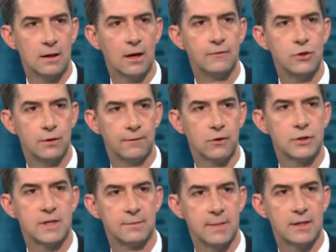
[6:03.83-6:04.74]
of
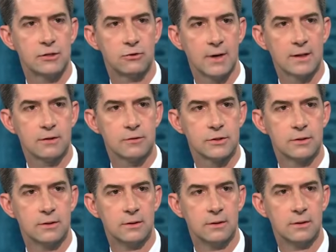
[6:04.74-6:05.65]
university
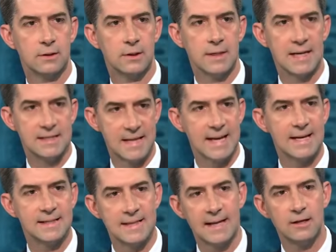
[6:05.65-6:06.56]
administrators. So, is, so, that, I
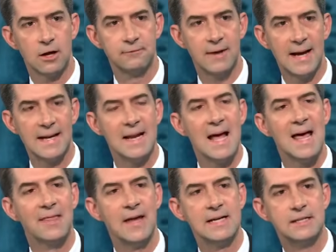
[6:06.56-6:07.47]
is that nonviolent?
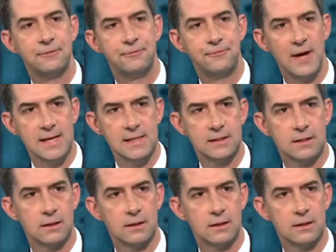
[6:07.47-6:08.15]
They deface. No, I